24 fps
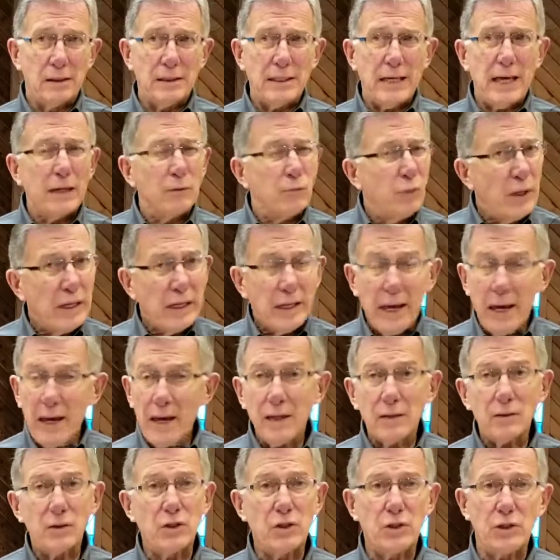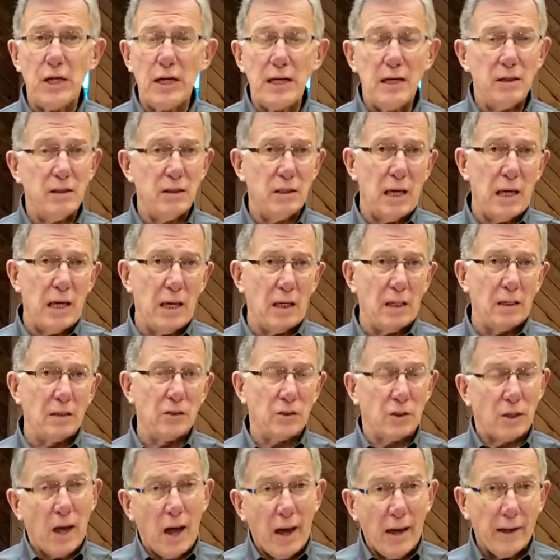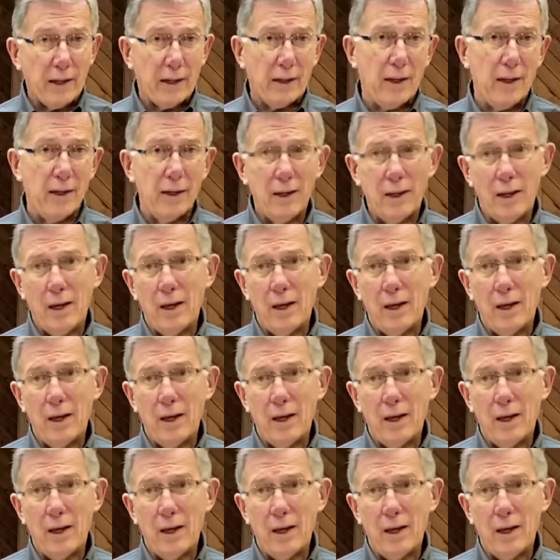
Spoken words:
And we can't say things like,